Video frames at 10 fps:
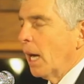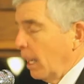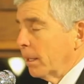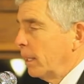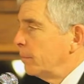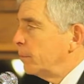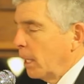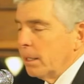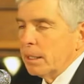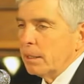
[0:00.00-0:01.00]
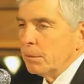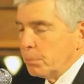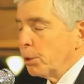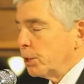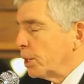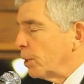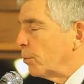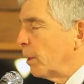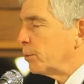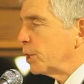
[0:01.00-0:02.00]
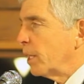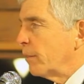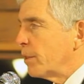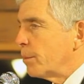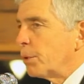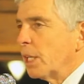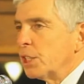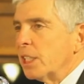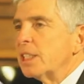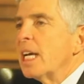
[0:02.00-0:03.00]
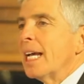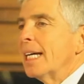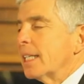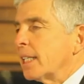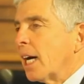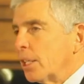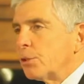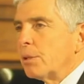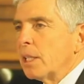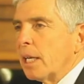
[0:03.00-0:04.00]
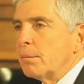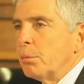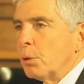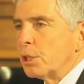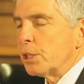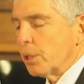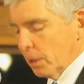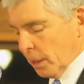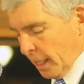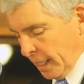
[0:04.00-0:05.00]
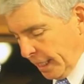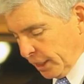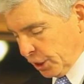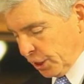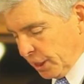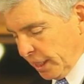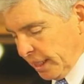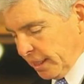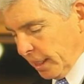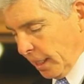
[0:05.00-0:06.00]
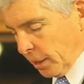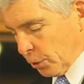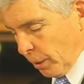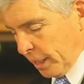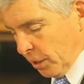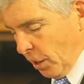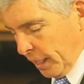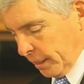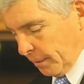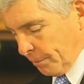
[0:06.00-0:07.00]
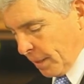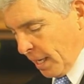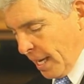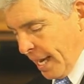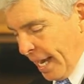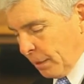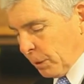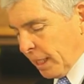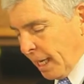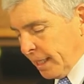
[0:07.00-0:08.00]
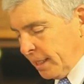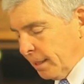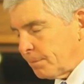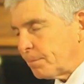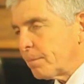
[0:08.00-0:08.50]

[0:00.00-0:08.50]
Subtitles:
a personal representative of the president in a country like Portugal, is indeed a great honor. And when I